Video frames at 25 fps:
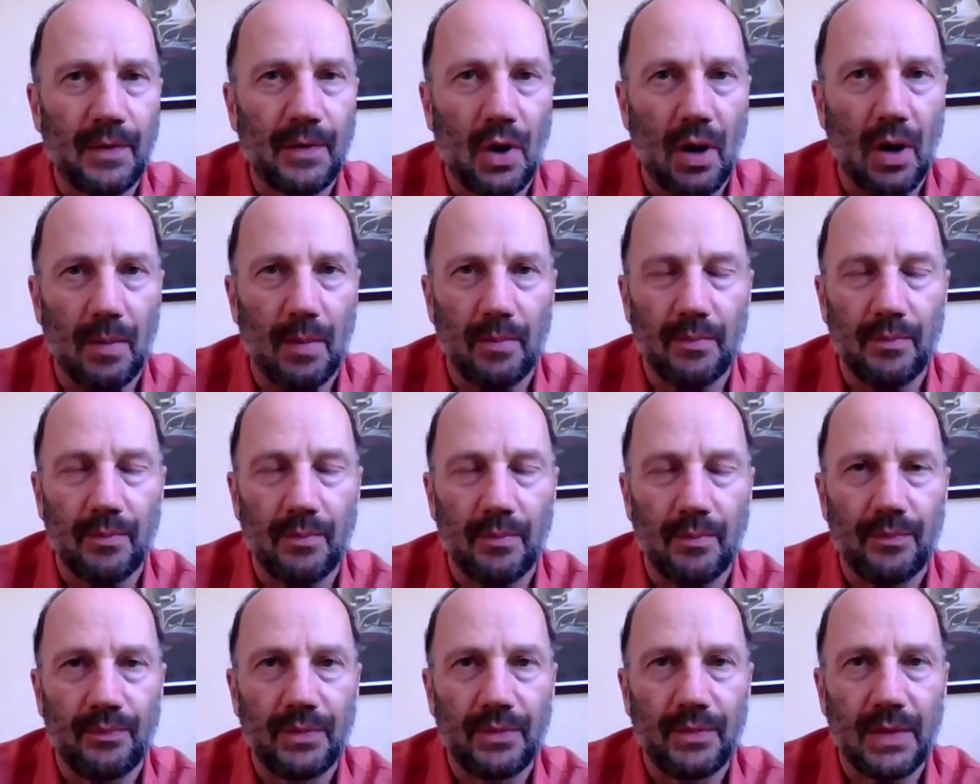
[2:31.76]

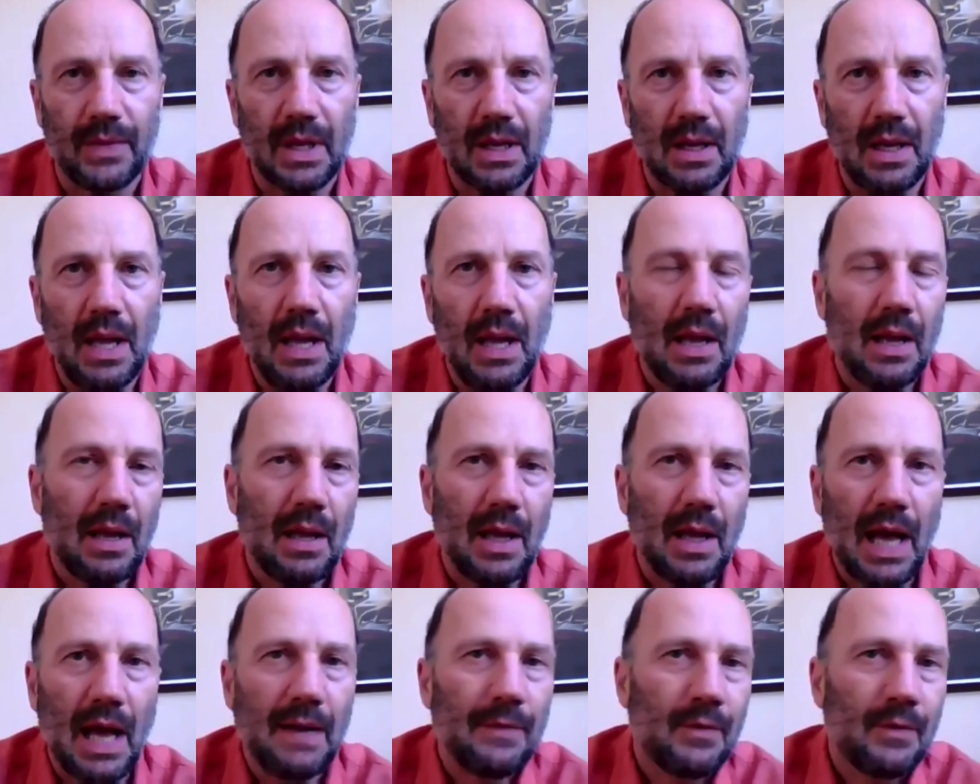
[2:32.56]
from.
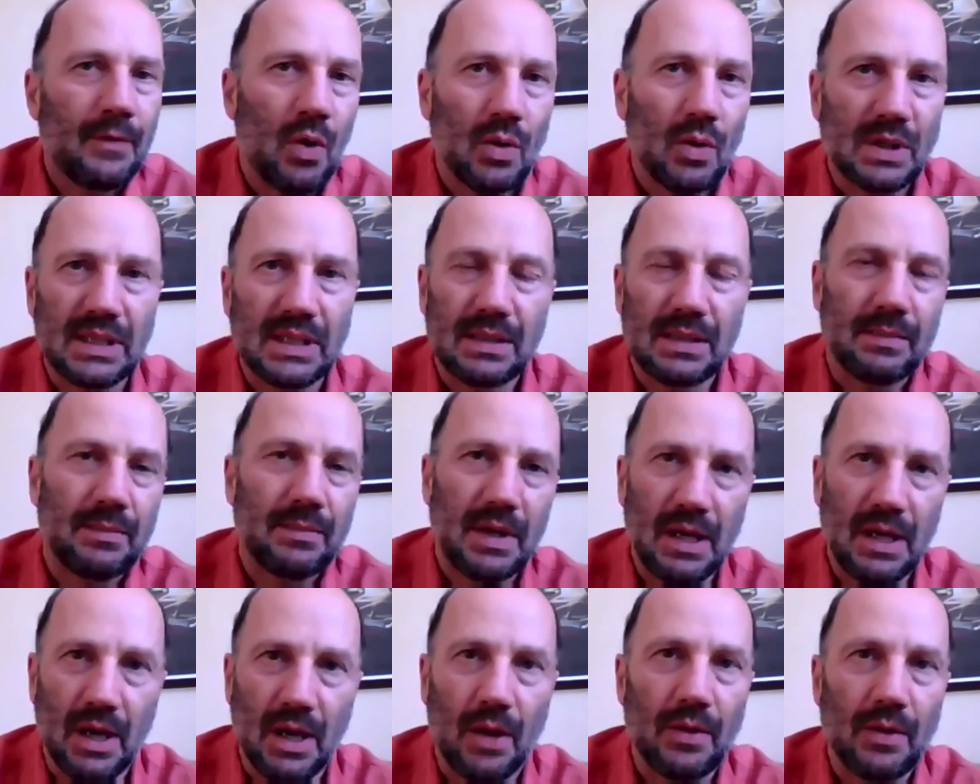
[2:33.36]
And of
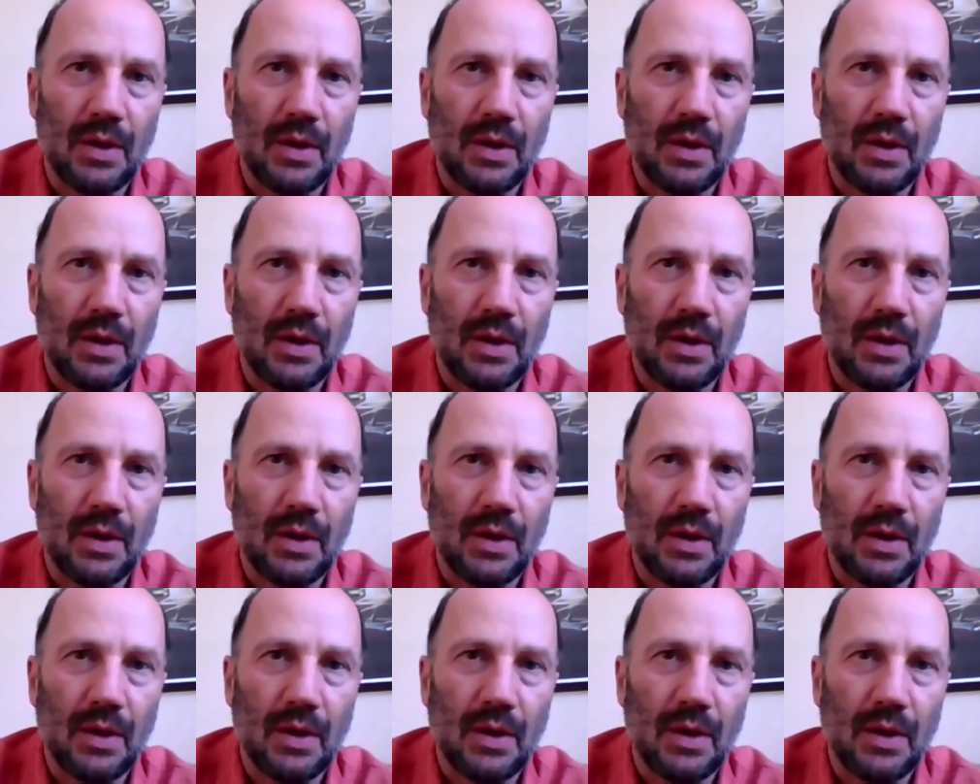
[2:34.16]
course,